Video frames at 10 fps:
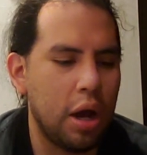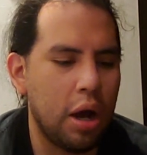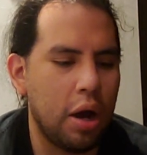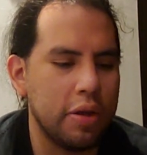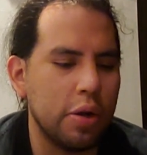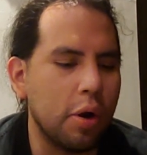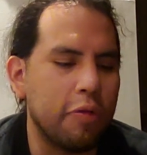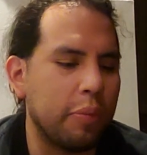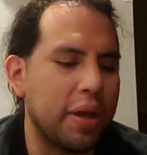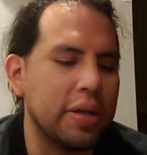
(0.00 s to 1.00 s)
You know, go
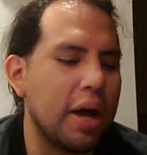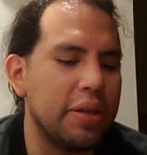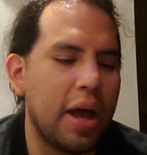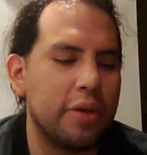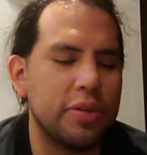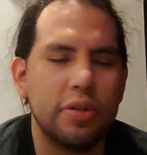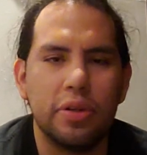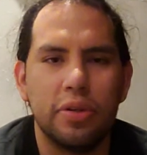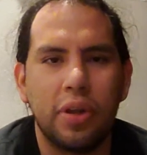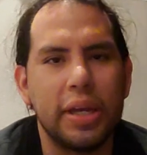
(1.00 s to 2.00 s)
from like 9,000
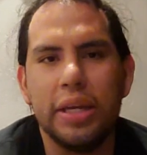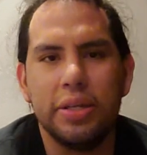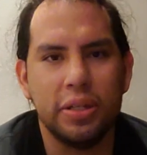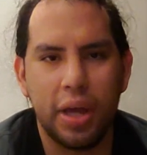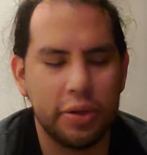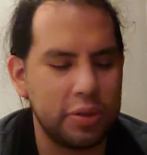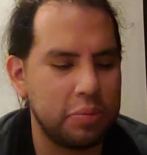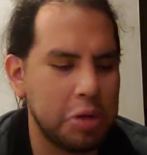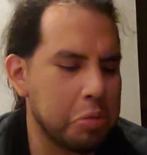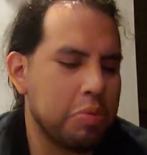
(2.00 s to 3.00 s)
to like
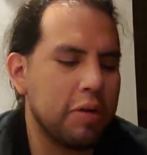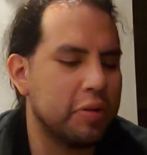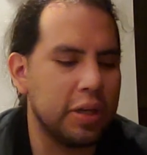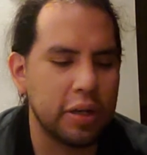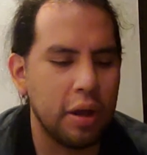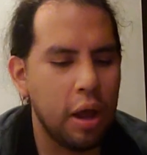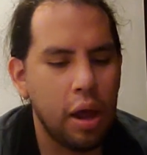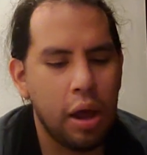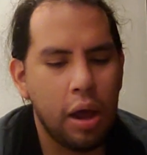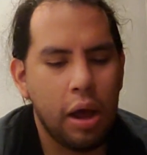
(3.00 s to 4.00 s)
18,000, you know, give or take.
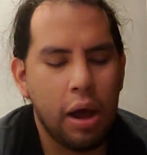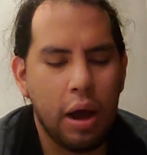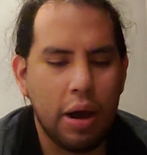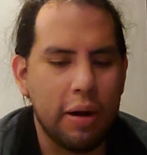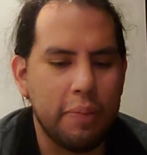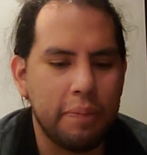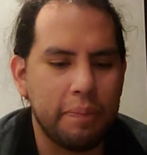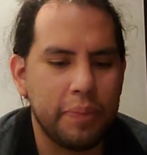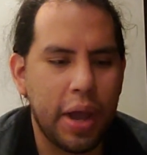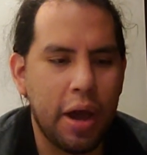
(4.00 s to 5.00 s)

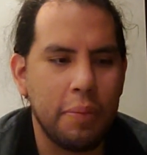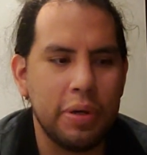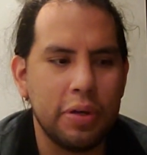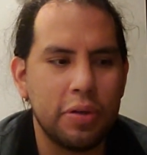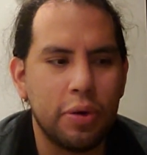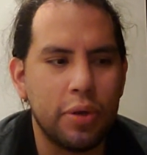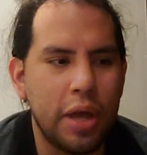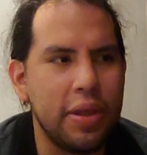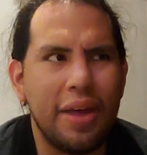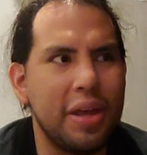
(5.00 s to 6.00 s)
How many of those,
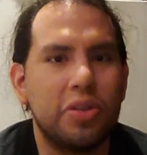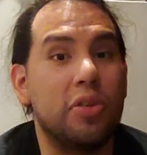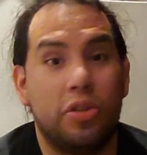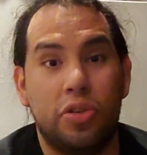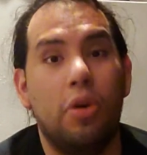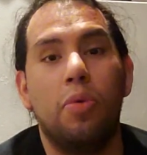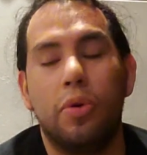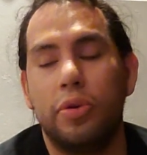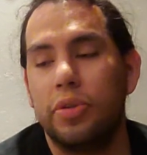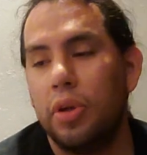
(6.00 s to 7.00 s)
and that's just Star
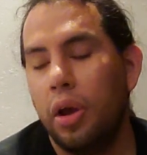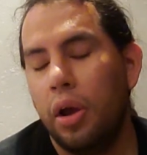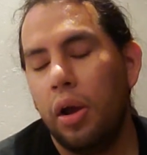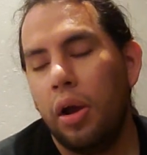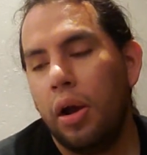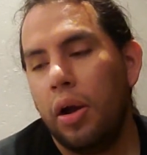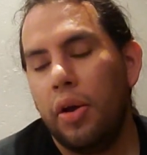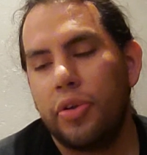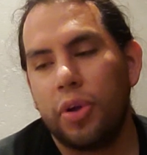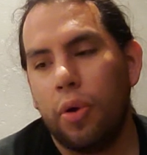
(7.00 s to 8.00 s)
Wars.
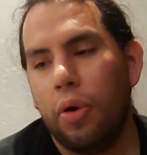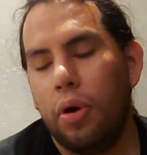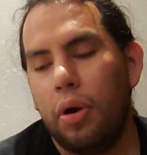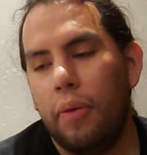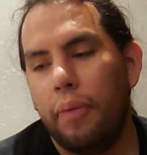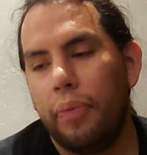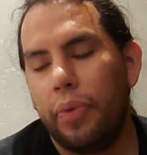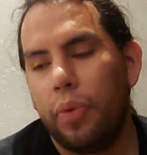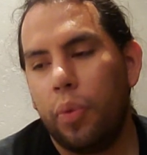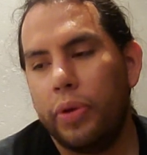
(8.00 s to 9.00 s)
So
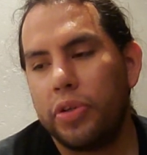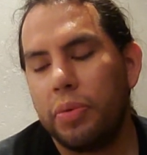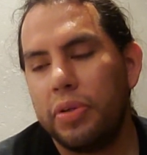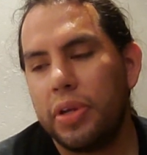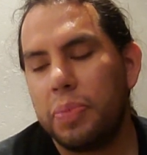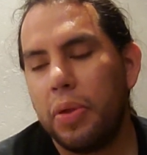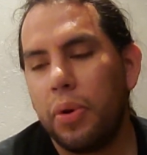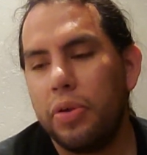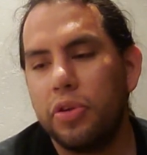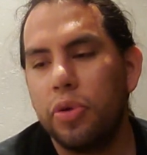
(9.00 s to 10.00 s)
when somebody says, by the
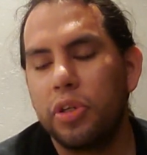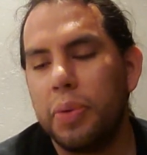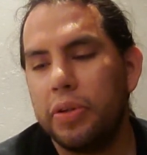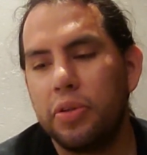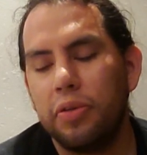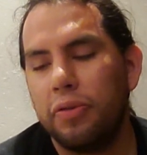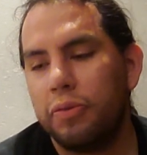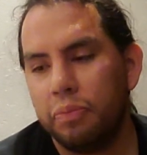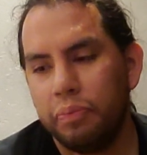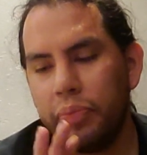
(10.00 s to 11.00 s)
way, they're too
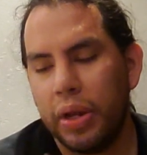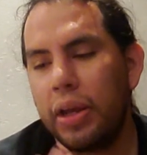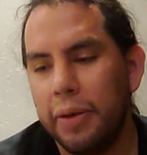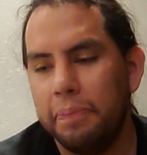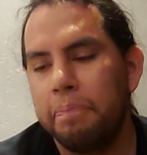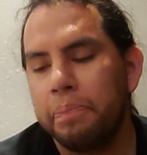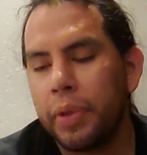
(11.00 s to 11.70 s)
expensive, again,